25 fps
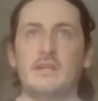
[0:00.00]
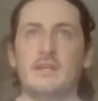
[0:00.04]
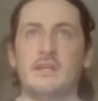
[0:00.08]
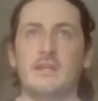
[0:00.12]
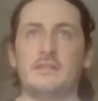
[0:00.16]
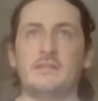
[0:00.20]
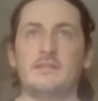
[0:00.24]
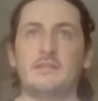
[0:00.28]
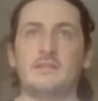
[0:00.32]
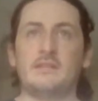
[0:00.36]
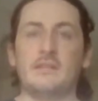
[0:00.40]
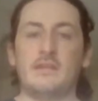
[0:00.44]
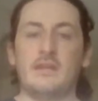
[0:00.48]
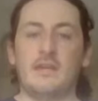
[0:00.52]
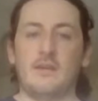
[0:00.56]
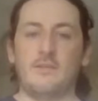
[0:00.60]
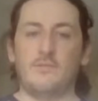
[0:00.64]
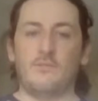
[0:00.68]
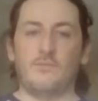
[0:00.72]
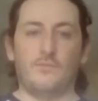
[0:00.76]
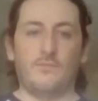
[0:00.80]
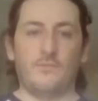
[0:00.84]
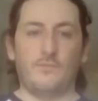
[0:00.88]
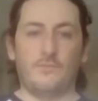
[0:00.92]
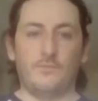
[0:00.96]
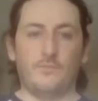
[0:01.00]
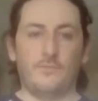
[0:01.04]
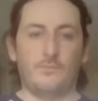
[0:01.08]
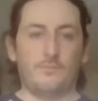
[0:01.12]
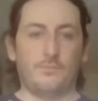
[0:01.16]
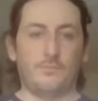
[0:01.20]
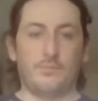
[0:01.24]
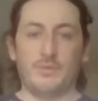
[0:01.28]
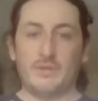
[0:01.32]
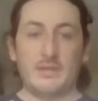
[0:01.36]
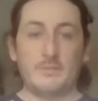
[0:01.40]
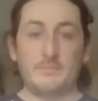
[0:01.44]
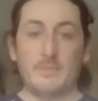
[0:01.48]
it's
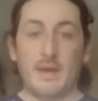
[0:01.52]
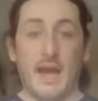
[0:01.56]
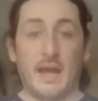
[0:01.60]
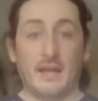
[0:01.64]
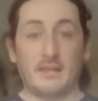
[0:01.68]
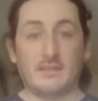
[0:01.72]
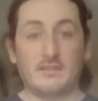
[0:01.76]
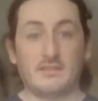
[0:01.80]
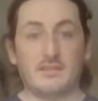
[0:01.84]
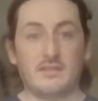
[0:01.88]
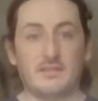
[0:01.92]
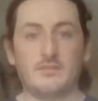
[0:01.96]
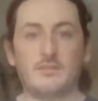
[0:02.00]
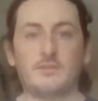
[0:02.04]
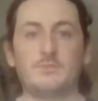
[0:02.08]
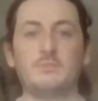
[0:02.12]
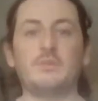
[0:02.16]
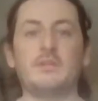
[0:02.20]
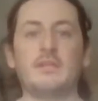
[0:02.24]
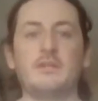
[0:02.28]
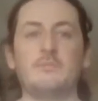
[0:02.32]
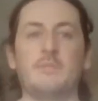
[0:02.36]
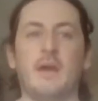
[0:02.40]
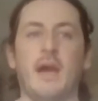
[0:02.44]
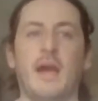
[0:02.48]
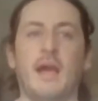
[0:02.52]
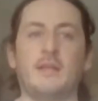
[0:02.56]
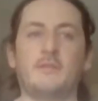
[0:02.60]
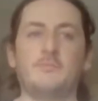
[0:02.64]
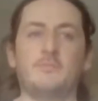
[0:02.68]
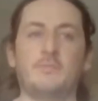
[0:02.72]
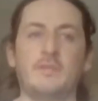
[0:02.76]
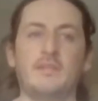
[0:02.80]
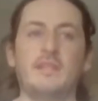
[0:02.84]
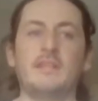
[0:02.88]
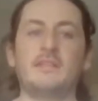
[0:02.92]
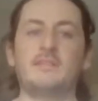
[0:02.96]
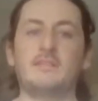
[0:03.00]
pretty bad. It's pretty bad.
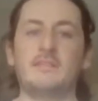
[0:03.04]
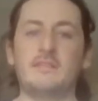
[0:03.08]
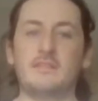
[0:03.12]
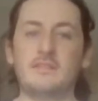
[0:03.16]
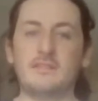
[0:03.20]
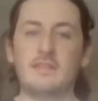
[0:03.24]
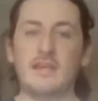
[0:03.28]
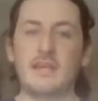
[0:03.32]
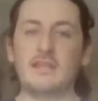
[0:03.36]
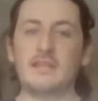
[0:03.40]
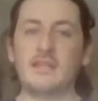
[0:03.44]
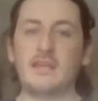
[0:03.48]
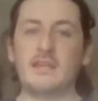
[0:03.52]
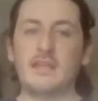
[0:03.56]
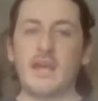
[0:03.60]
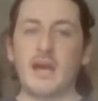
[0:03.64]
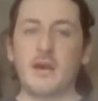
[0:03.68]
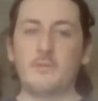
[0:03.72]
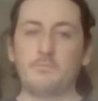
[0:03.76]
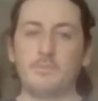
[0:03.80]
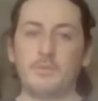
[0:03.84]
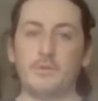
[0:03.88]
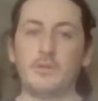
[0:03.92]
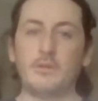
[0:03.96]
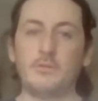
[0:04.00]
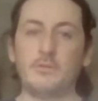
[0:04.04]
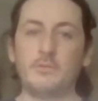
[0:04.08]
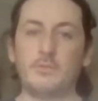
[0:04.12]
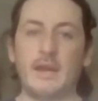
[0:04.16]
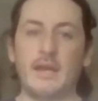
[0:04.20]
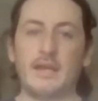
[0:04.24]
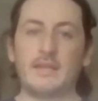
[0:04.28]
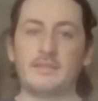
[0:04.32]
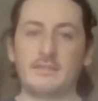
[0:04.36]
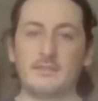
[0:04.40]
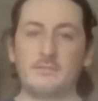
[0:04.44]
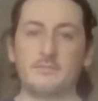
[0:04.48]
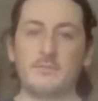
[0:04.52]
But let's just say they're now put
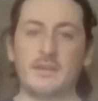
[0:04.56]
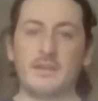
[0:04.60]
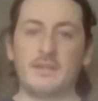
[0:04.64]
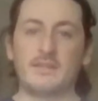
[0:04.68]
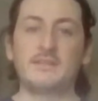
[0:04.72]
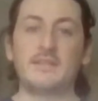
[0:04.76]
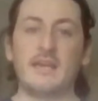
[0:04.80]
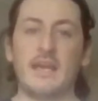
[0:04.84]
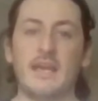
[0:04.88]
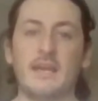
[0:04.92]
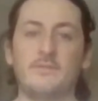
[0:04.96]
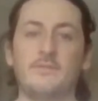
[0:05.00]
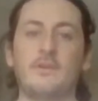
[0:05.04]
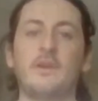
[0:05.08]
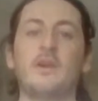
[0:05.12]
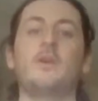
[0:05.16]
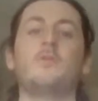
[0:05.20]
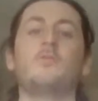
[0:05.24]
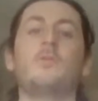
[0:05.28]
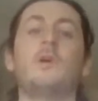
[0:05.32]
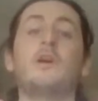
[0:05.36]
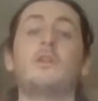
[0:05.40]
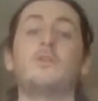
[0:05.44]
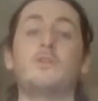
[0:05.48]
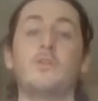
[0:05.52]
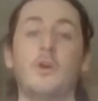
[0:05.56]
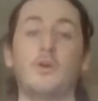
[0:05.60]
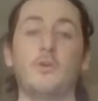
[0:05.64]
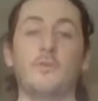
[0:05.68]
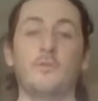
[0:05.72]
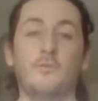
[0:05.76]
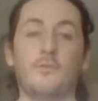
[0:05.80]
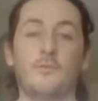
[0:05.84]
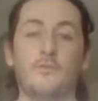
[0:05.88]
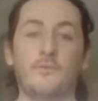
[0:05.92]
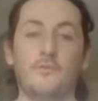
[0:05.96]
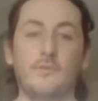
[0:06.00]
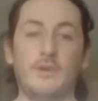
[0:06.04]
away somewhere safe where
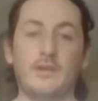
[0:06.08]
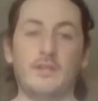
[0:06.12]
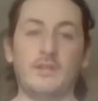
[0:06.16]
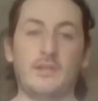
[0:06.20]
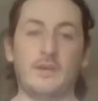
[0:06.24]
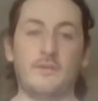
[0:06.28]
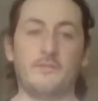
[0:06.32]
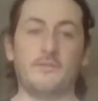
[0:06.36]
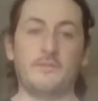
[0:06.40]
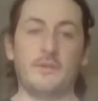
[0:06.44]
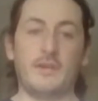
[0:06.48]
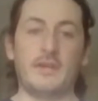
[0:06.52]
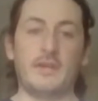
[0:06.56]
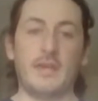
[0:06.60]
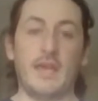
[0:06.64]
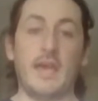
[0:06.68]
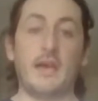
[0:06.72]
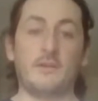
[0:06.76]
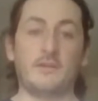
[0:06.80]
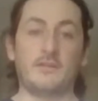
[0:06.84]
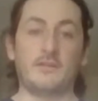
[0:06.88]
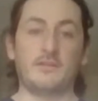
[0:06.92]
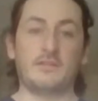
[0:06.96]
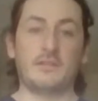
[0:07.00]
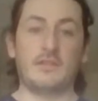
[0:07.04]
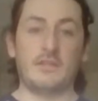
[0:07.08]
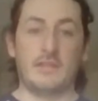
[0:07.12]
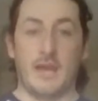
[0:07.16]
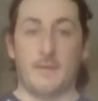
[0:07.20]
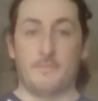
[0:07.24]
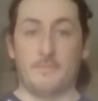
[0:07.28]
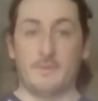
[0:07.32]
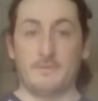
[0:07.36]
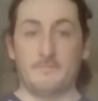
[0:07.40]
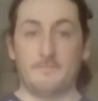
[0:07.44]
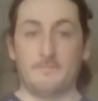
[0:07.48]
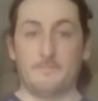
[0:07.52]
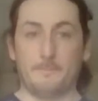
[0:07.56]
nothing else can
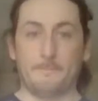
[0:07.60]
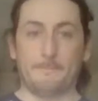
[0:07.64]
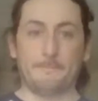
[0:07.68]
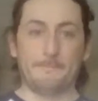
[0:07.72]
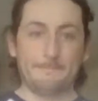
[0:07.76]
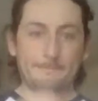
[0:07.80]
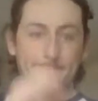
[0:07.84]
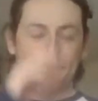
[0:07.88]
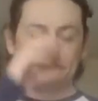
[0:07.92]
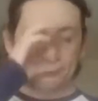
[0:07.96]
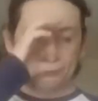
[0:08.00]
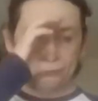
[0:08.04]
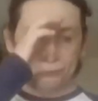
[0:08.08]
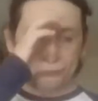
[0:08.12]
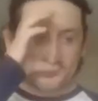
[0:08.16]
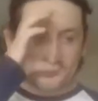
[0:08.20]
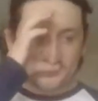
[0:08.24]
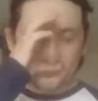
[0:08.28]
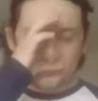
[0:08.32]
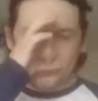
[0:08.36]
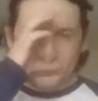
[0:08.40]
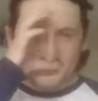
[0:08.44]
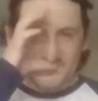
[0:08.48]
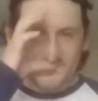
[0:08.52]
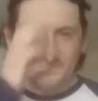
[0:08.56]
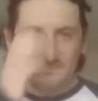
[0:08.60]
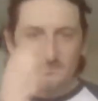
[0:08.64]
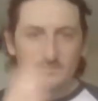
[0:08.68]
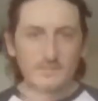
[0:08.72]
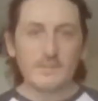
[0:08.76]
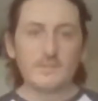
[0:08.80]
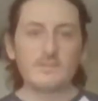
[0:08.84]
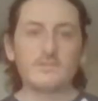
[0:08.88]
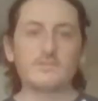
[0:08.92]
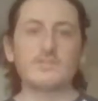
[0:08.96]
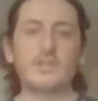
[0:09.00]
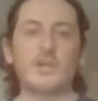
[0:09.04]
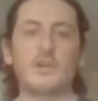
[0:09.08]
happen.
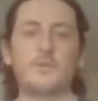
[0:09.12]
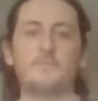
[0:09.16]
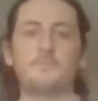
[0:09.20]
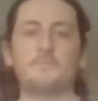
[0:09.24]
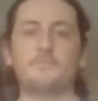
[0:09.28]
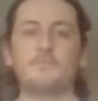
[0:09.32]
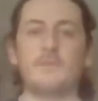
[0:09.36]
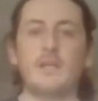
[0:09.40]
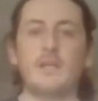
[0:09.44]
So,